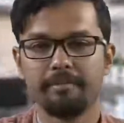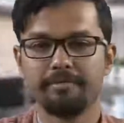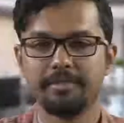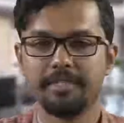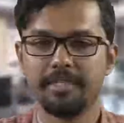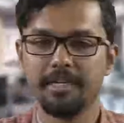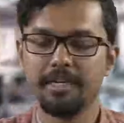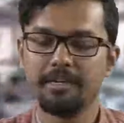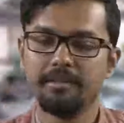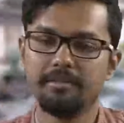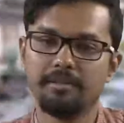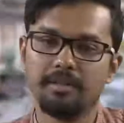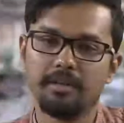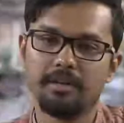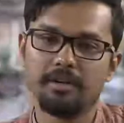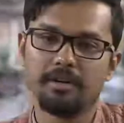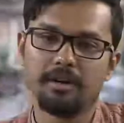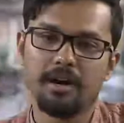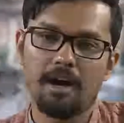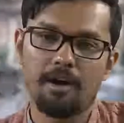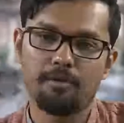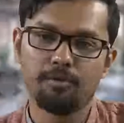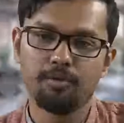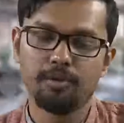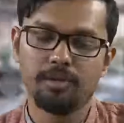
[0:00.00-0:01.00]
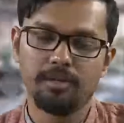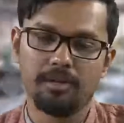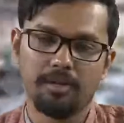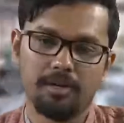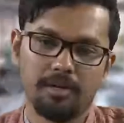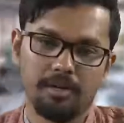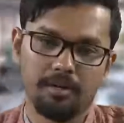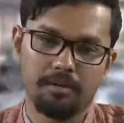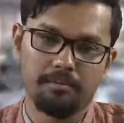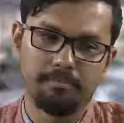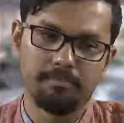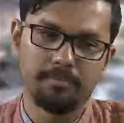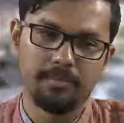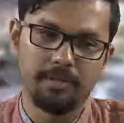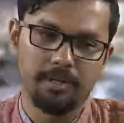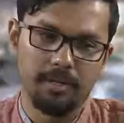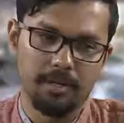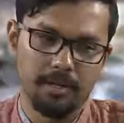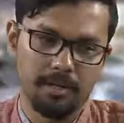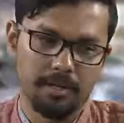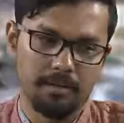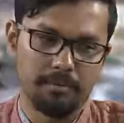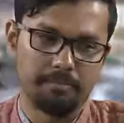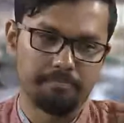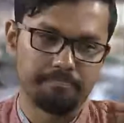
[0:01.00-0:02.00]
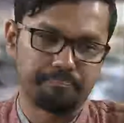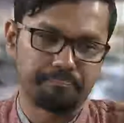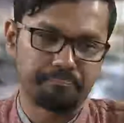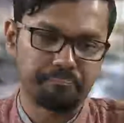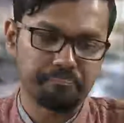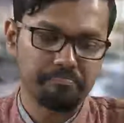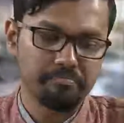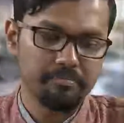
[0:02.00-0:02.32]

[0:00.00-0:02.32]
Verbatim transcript: have seen how the um, um,